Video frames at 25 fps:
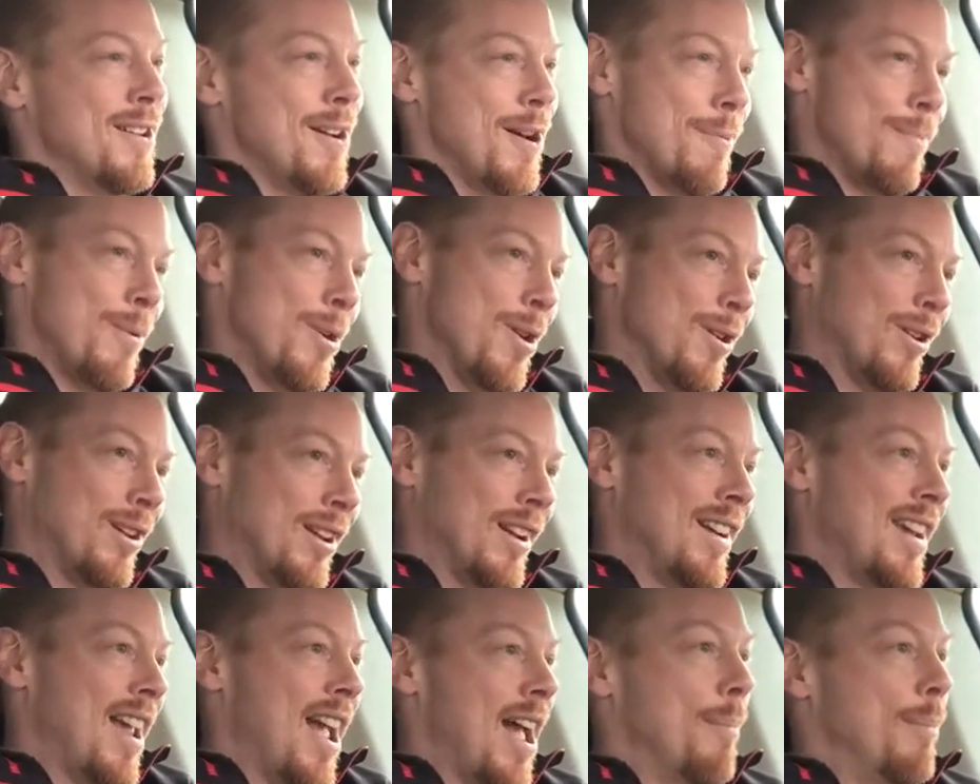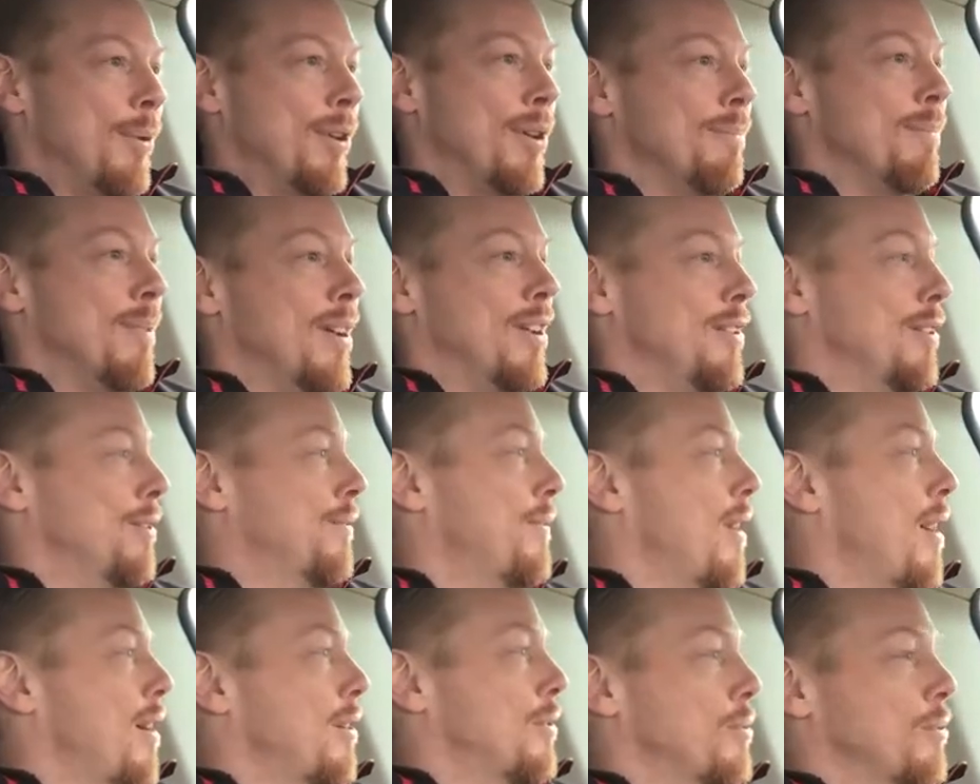American cabinet
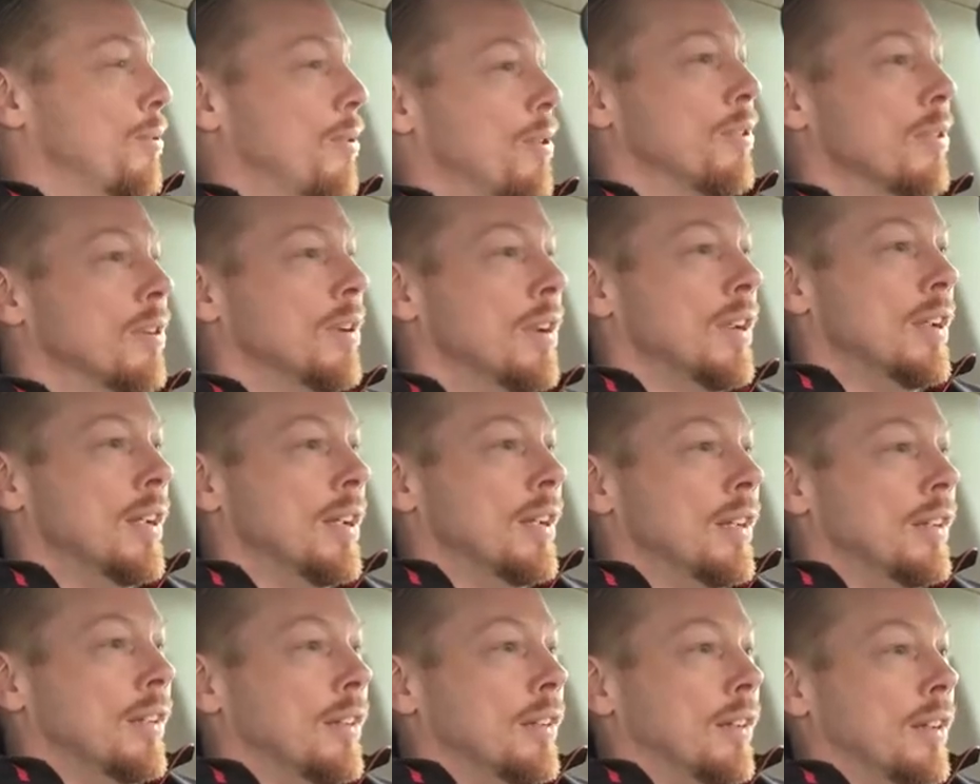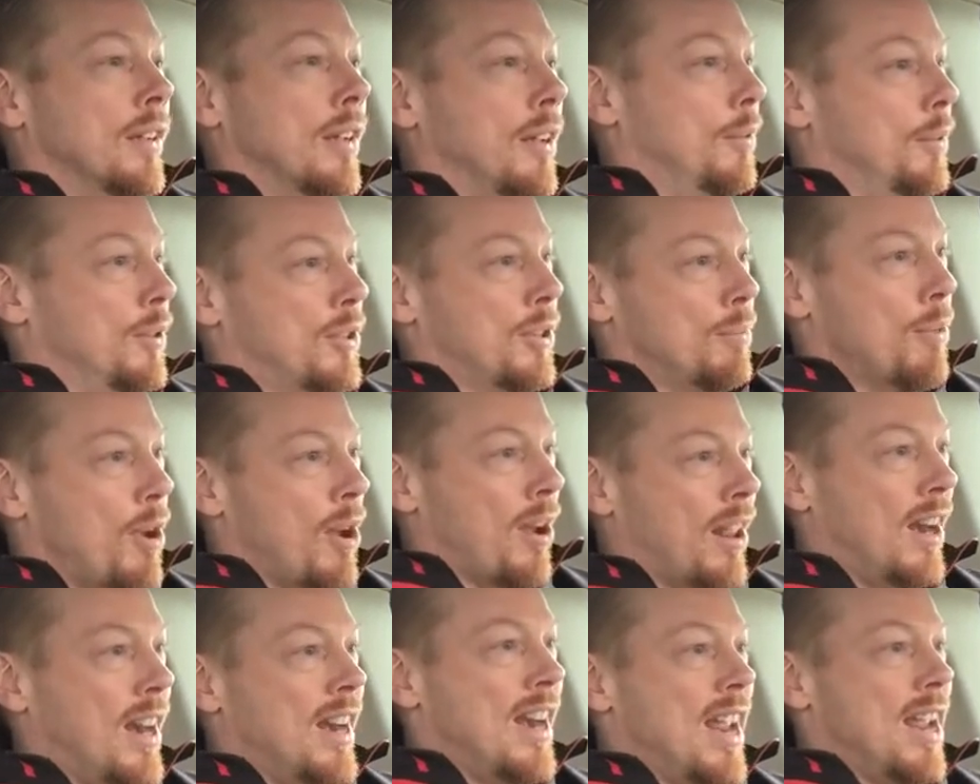manufacturer, which I'm
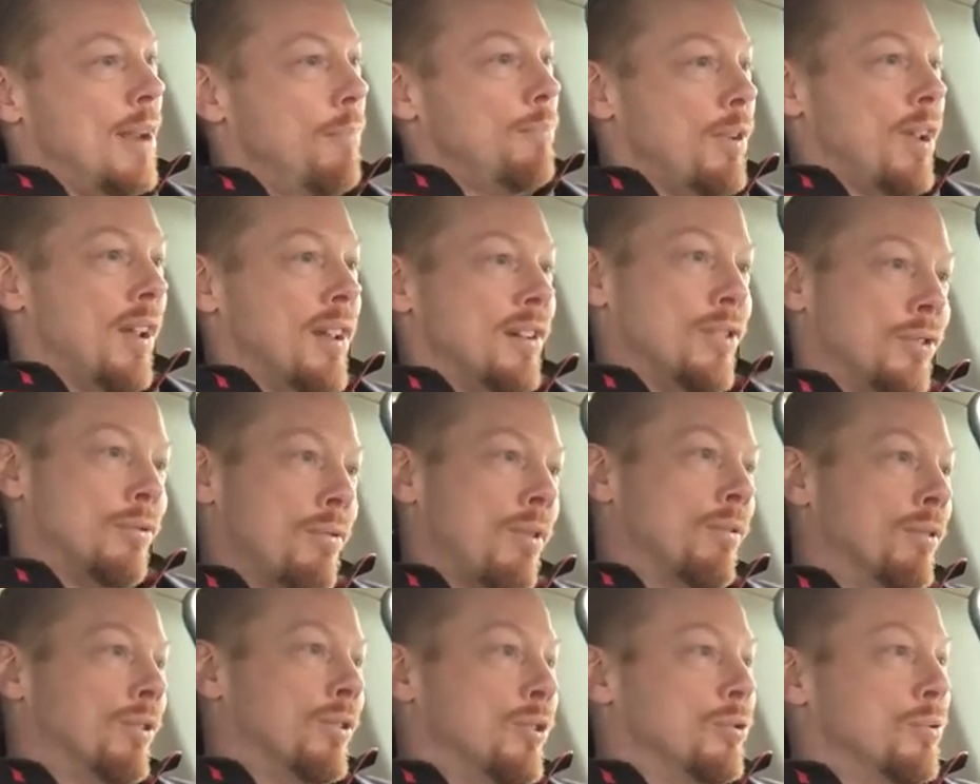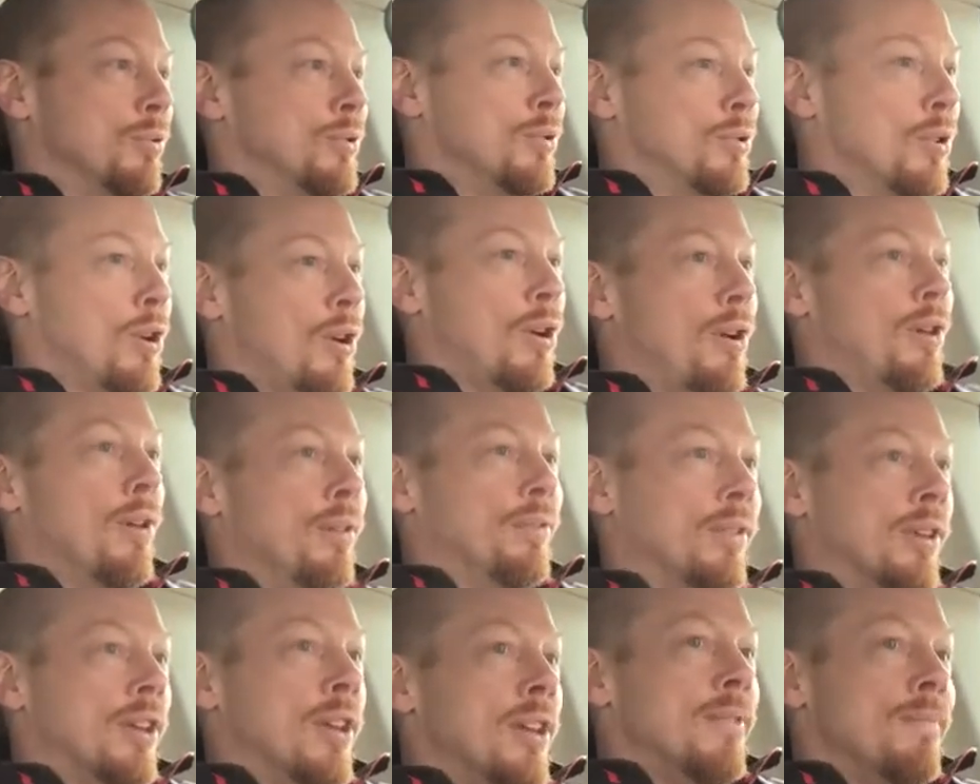not going to name yet until everything's
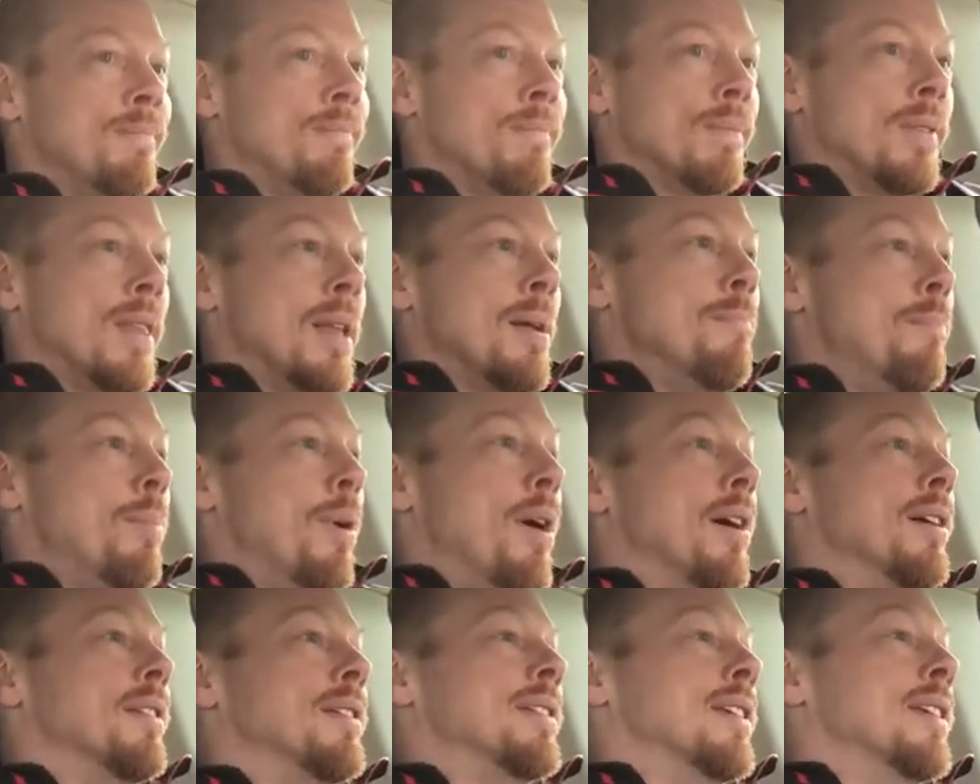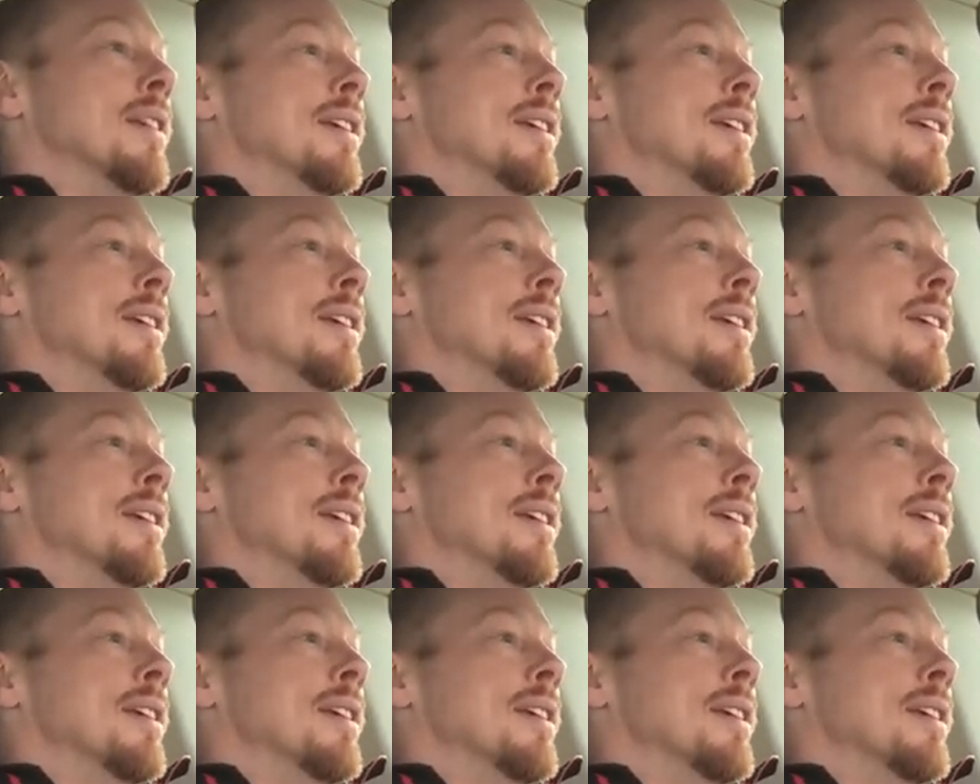resolved, but